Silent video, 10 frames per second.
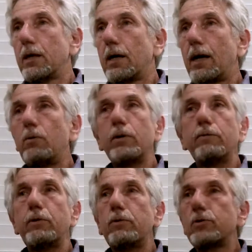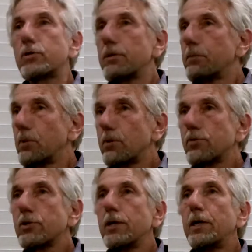I will give you
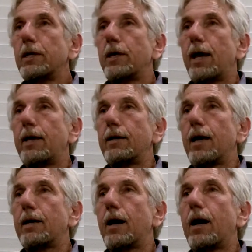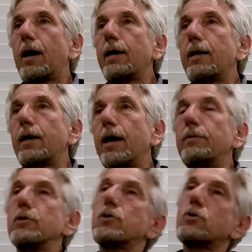symbols, and, and I,
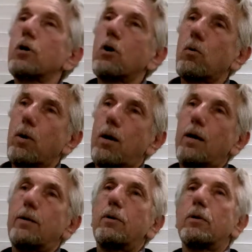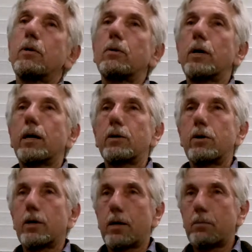and this is a Quran uh,
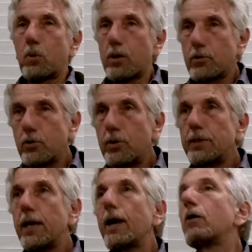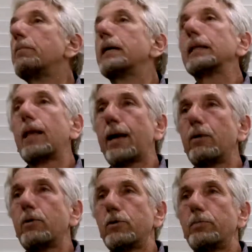uh, brought to you in the Arabic
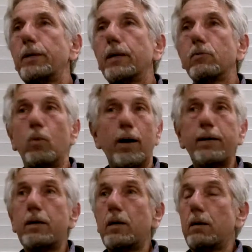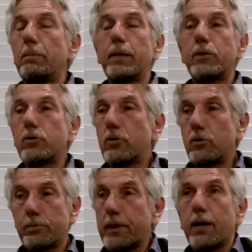language. Because why? Because
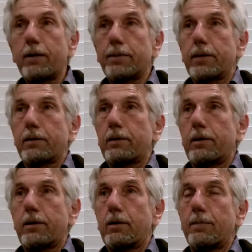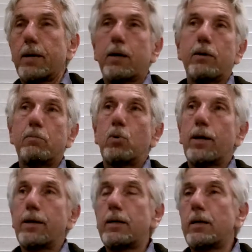you speak Arabic. You know, I'm not going to
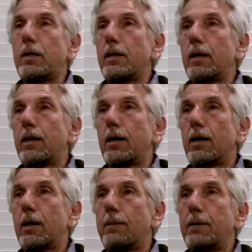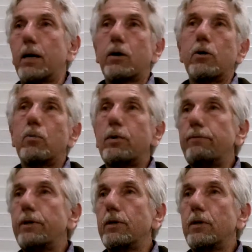bring, uh, I'm not going to
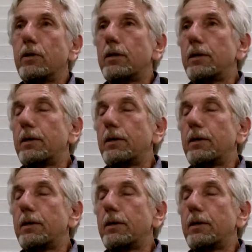reveal